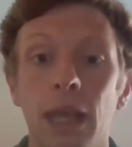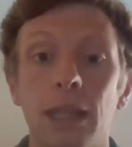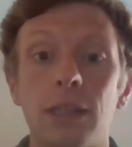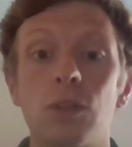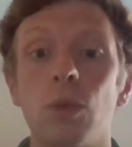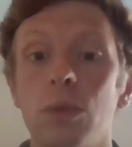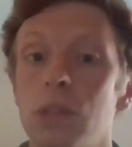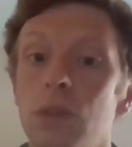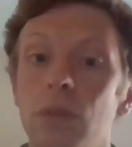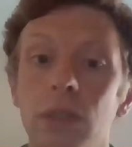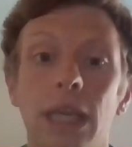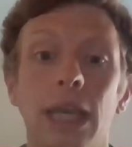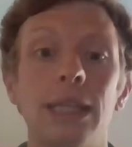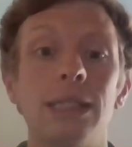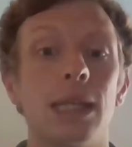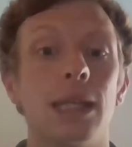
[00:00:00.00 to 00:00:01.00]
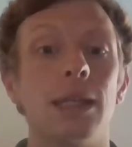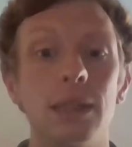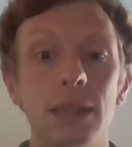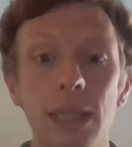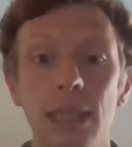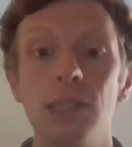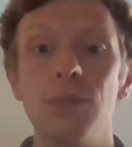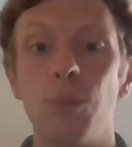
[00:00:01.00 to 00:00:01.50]
It's also the case that
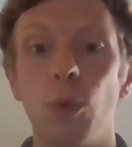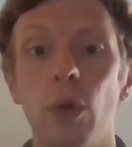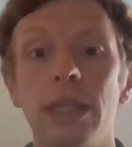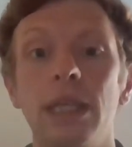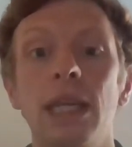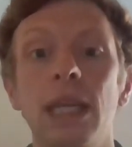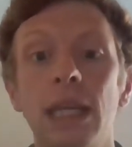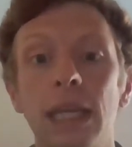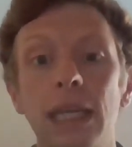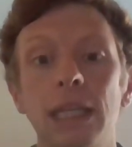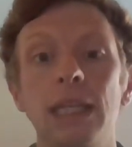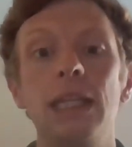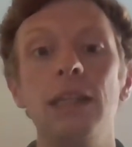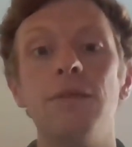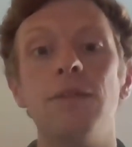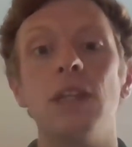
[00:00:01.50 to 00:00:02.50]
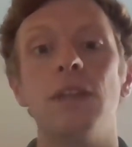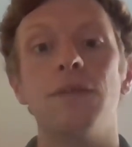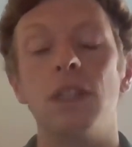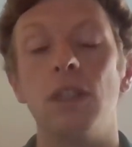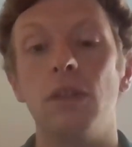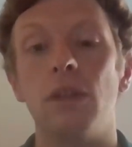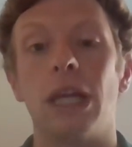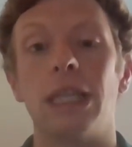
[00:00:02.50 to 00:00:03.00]
at this point, even if
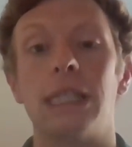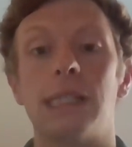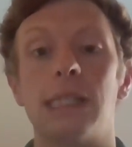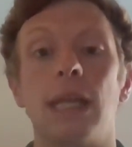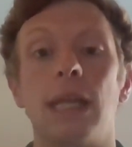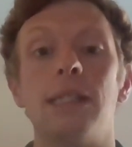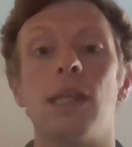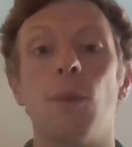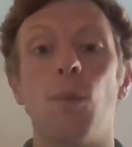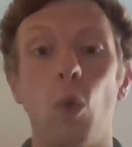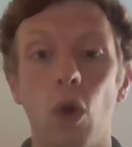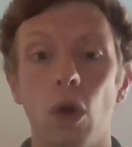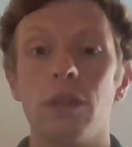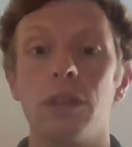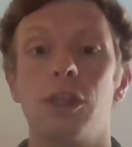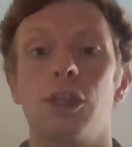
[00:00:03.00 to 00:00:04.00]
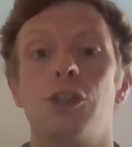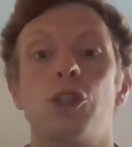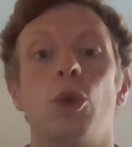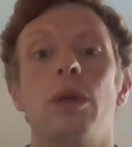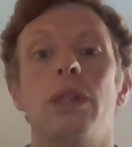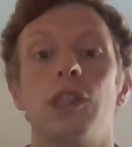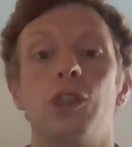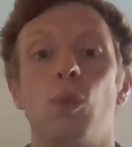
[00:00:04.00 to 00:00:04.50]
the United States had wanted to
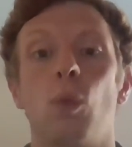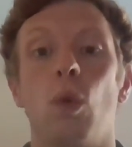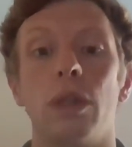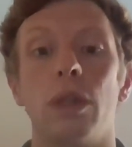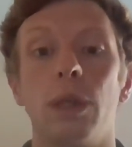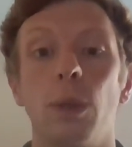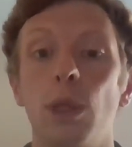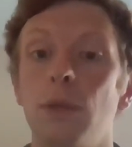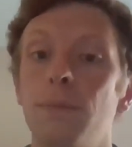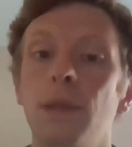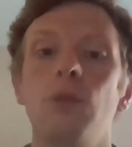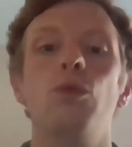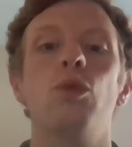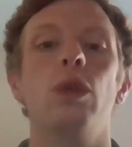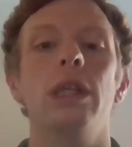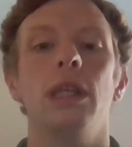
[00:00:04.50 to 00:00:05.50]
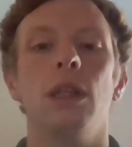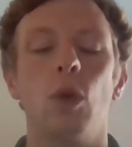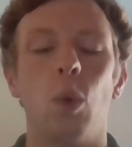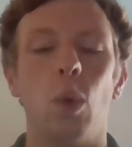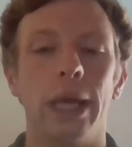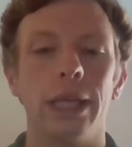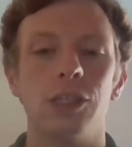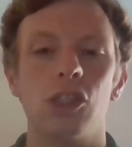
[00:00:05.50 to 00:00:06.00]
join this war, there would have been real
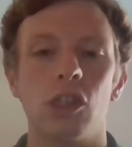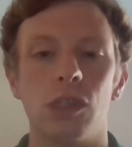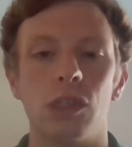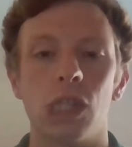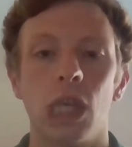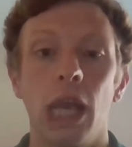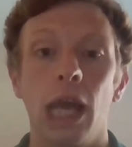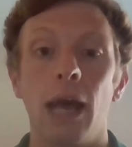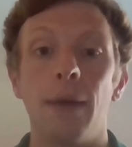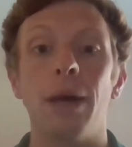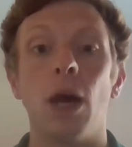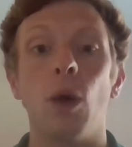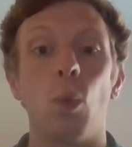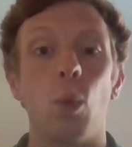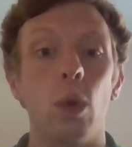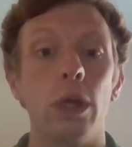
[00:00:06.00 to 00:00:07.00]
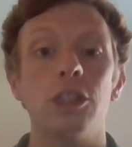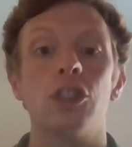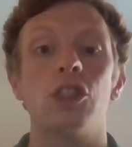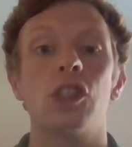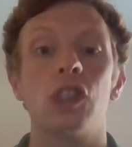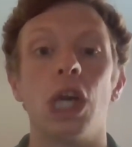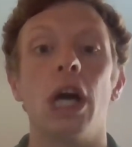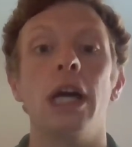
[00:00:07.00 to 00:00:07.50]
questions about
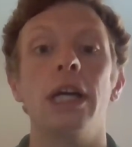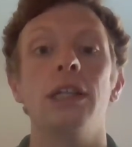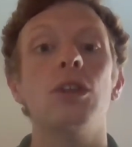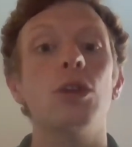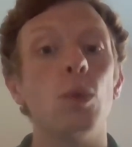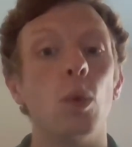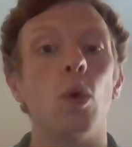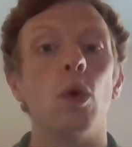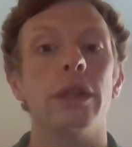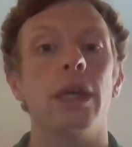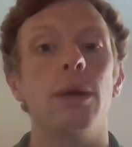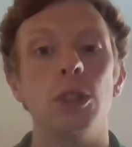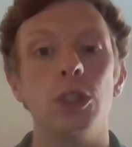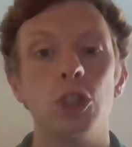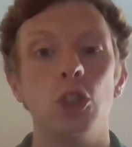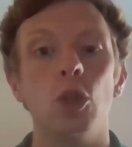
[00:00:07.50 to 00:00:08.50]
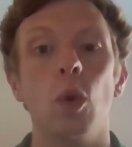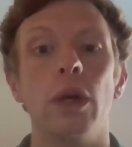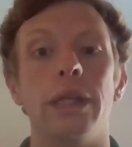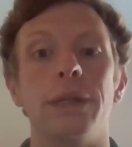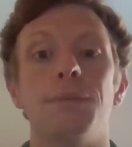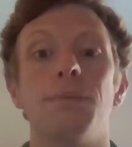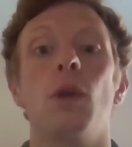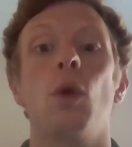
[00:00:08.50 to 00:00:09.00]
which side of the war they would
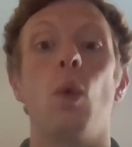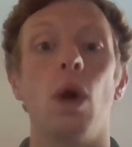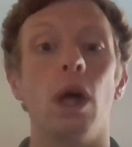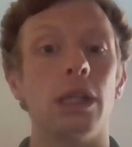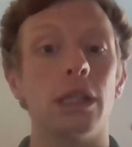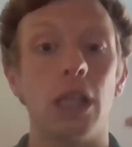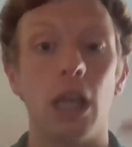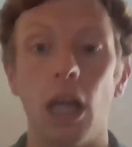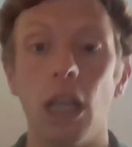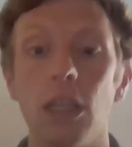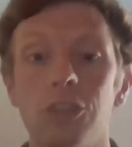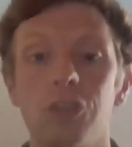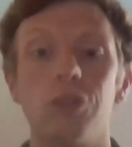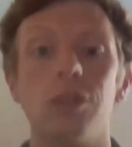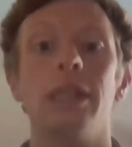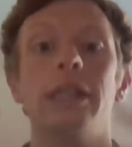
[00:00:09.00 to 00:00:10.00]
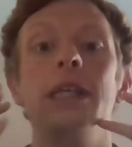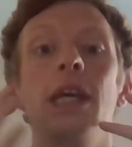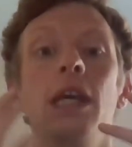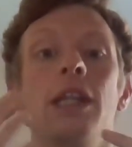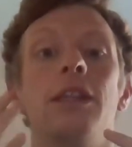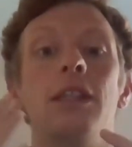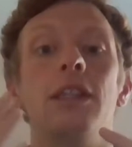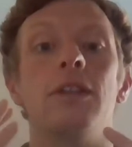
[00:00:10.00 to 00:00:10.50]
join. While culturally,
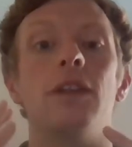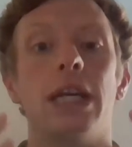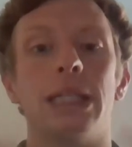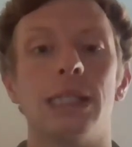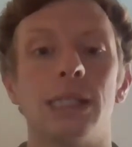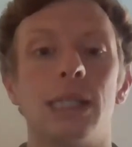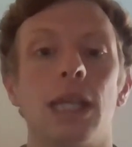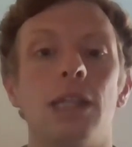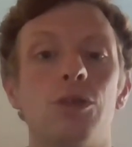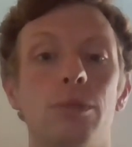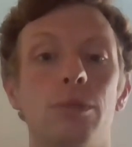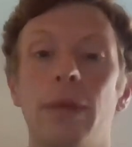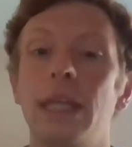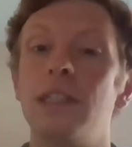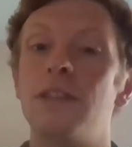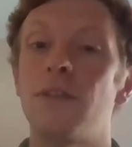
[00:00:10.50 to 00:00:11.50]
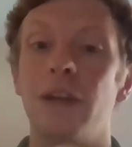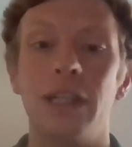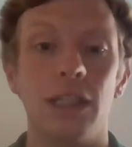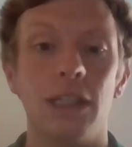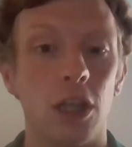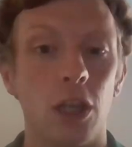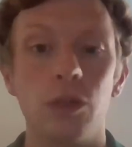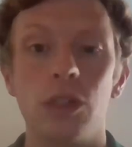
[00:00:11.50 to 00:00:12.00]
the United States remains very
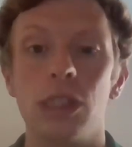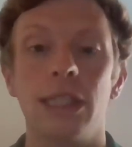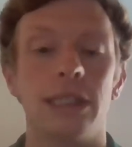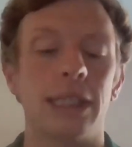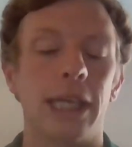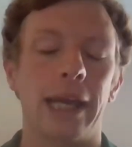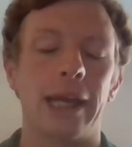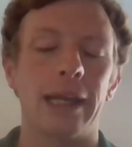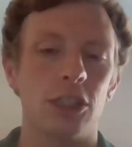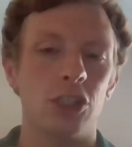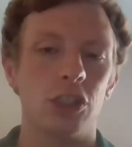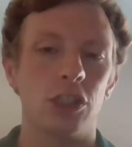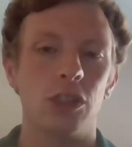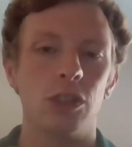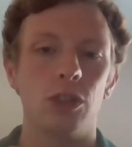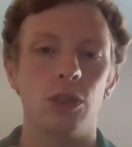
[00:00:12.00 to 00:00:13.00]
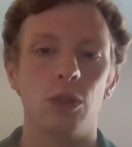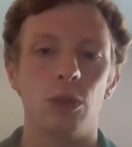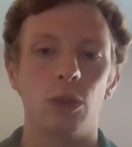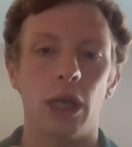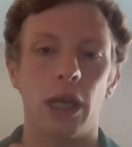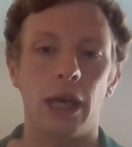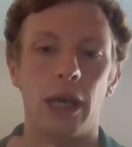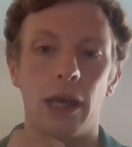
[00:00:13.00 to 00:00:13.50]
closely attached
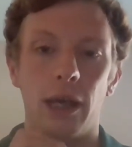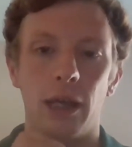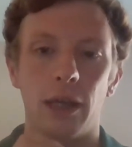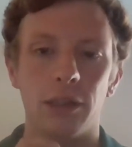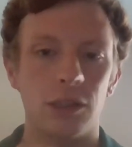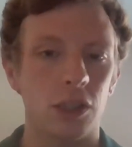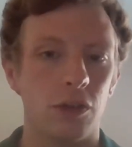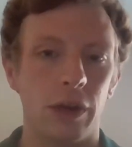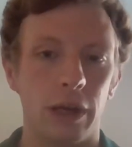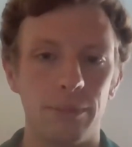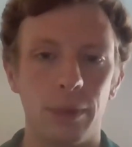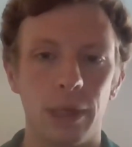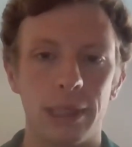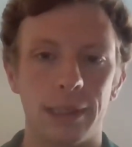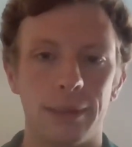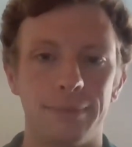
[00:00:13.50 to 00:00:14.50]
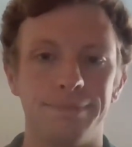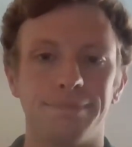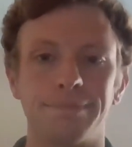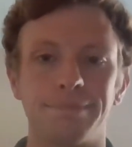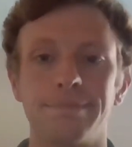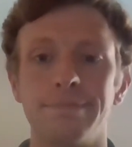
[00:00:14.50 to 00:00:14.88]
to Great Britain.